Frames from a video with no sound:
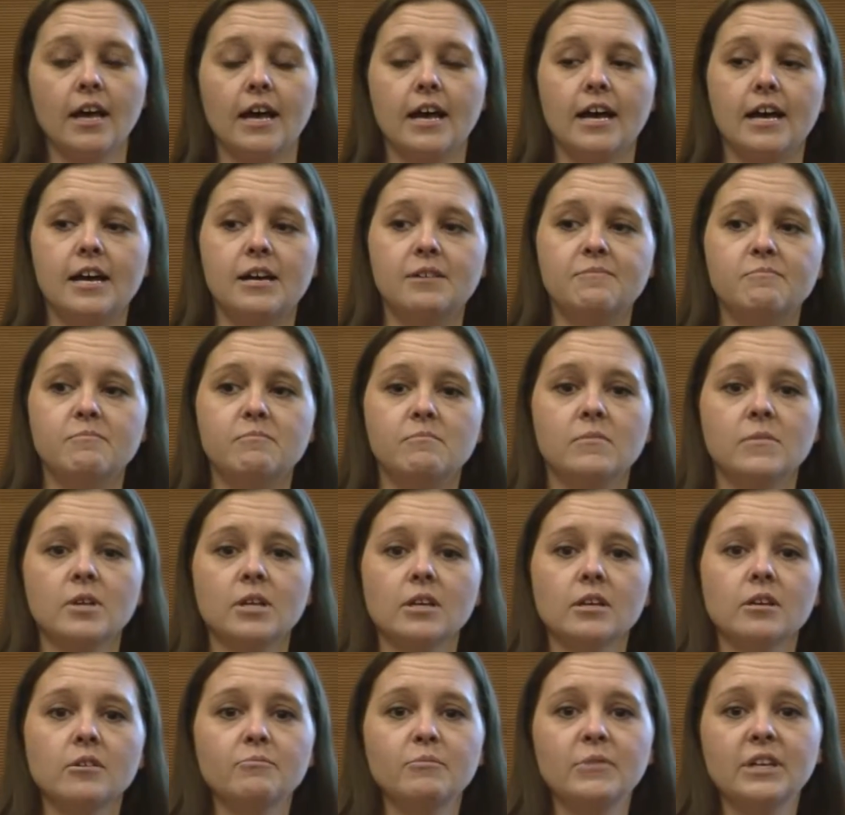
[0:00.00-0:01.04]
Um,
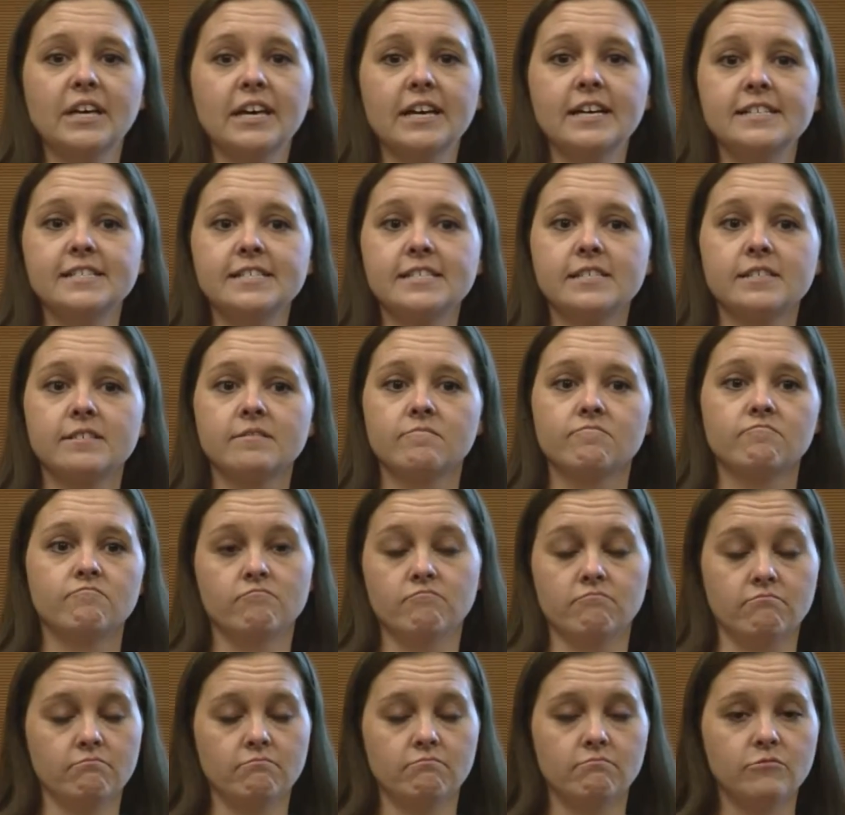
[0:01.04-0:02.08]
because
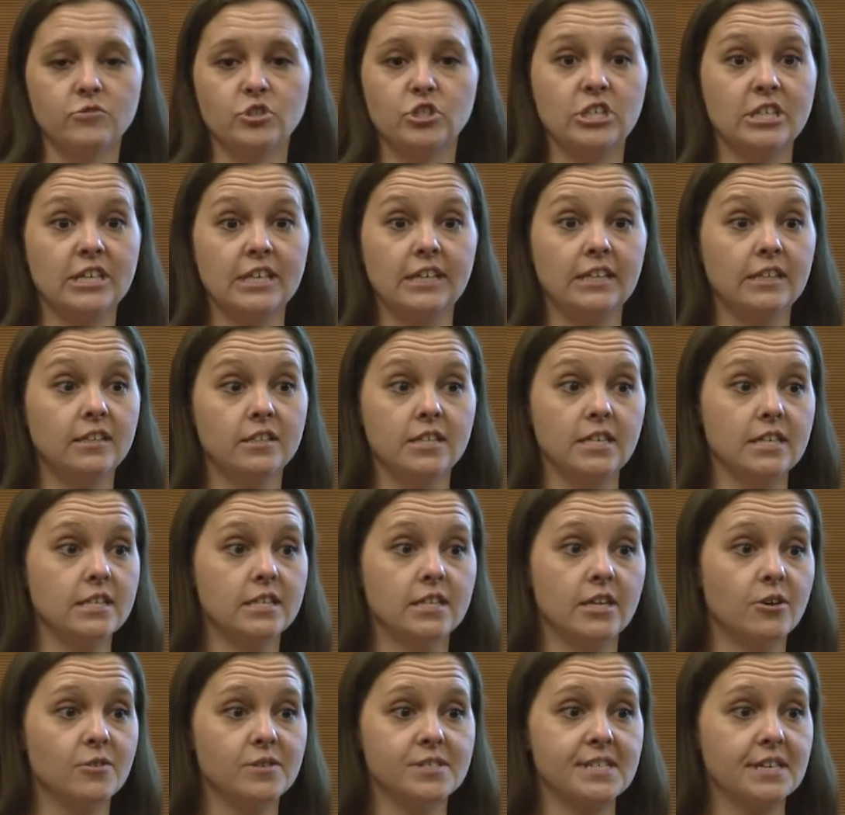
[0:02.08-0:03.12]
she
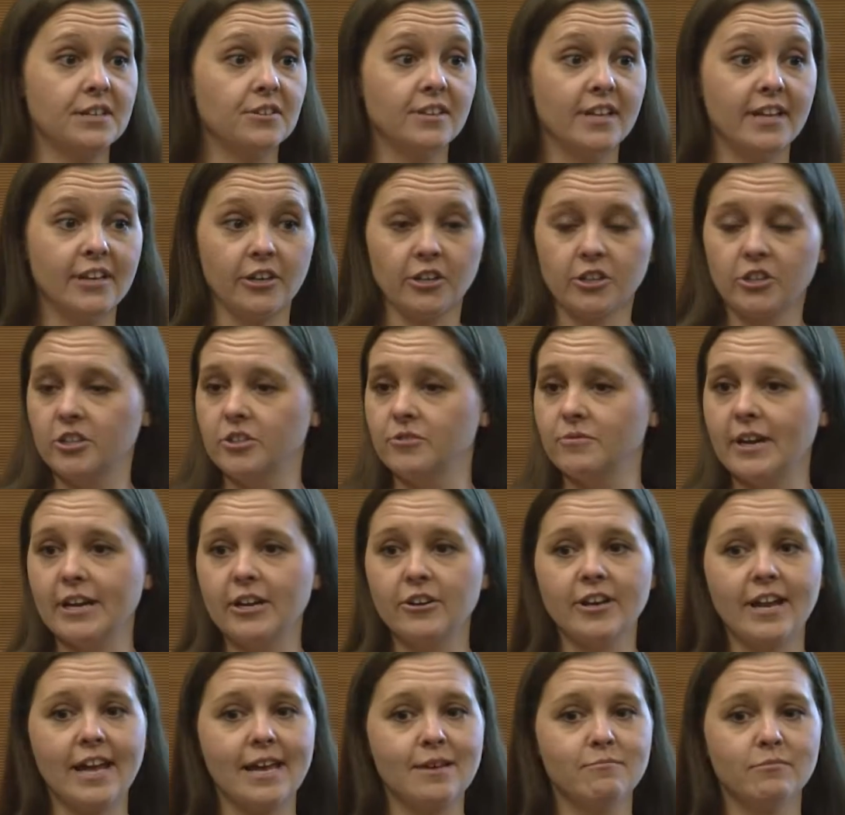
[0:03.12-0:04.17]
didn't know a single letter, couldn't write
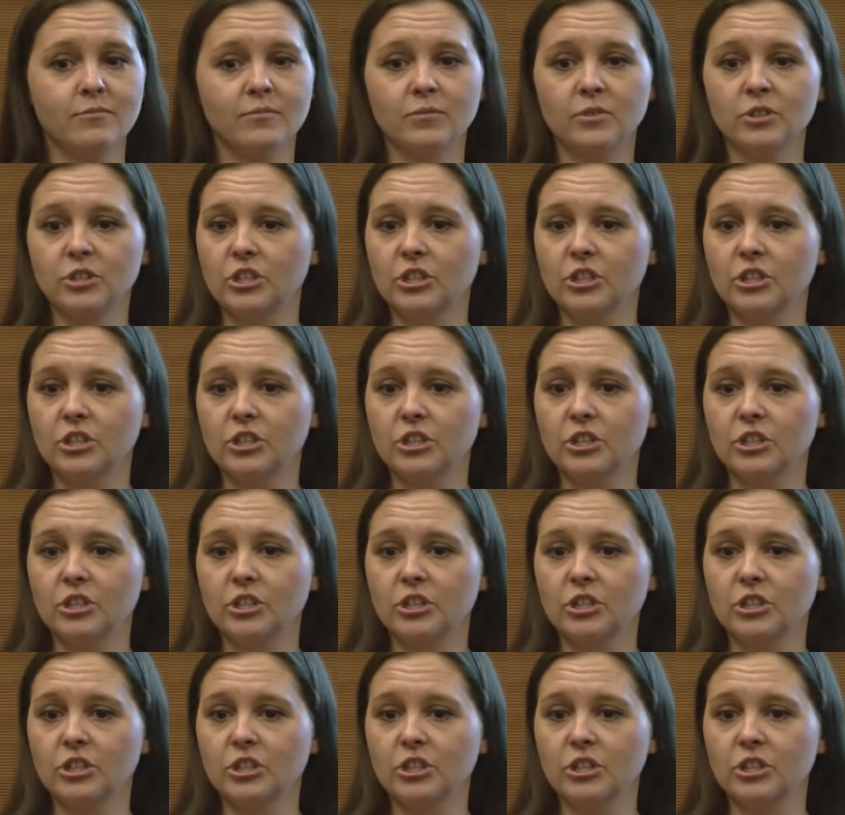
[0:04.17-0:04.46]
her name,